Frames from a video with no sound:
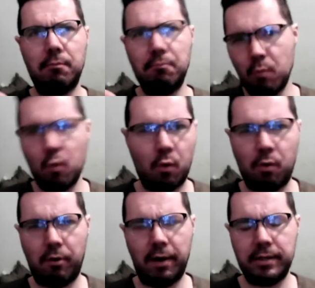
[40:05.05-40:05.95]

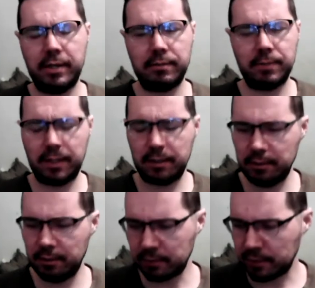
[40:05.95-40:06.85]
more, and then like,
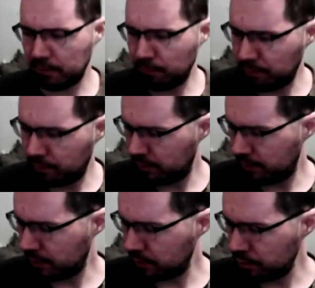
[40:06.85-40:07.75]
okay, maybe
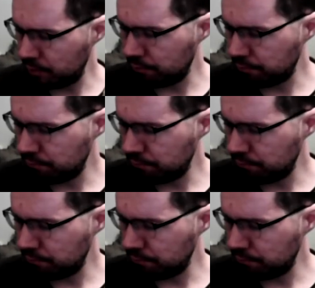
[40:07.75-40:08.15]
not do